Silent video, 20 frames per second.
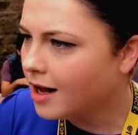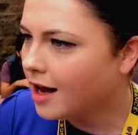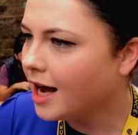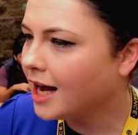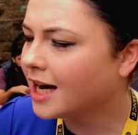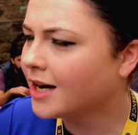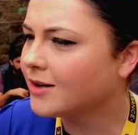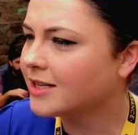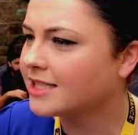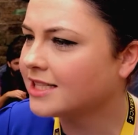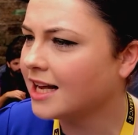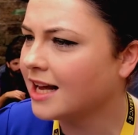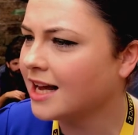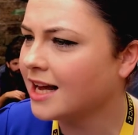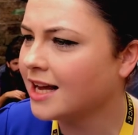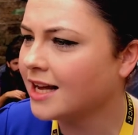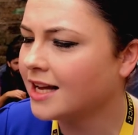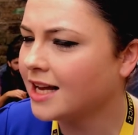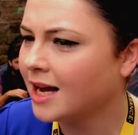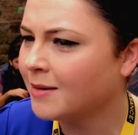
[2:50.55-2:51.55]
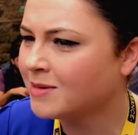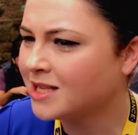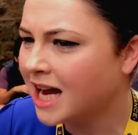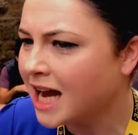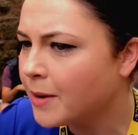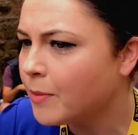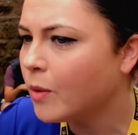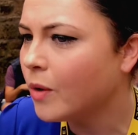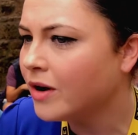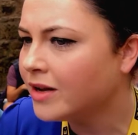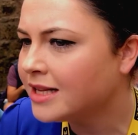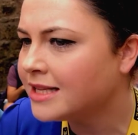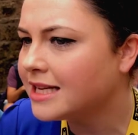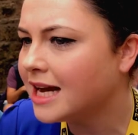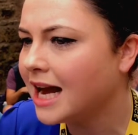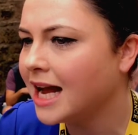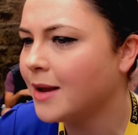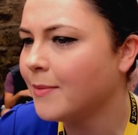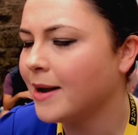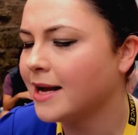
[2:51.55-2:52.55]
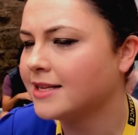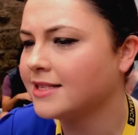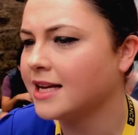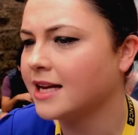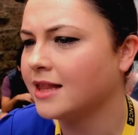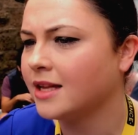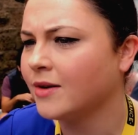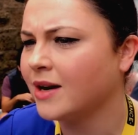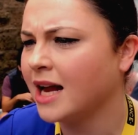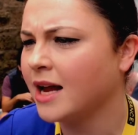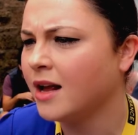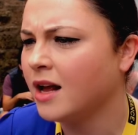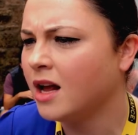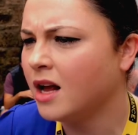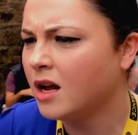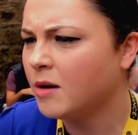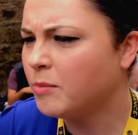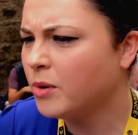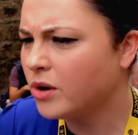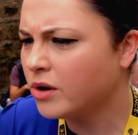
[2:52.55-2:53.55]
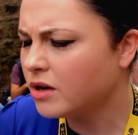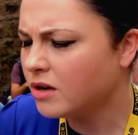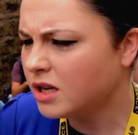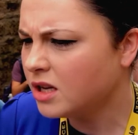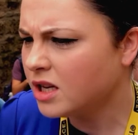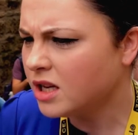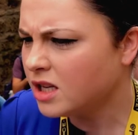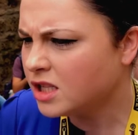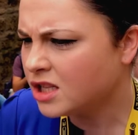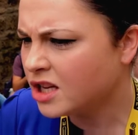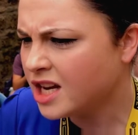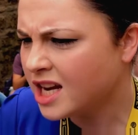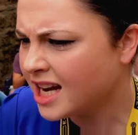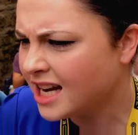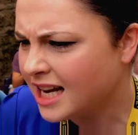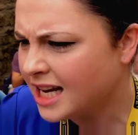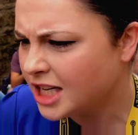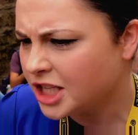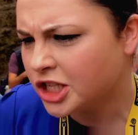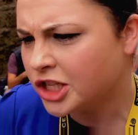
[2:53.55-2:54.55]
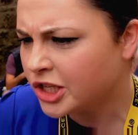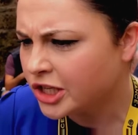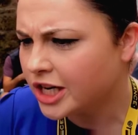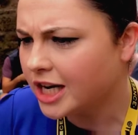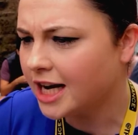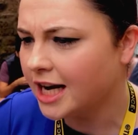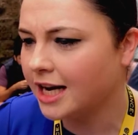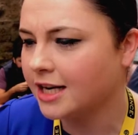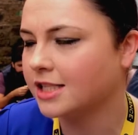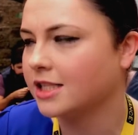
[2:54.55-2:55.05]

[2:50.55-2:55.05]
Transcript: And I was like, I'm type 1 diabetic. And they were like, but so you can eat sugar?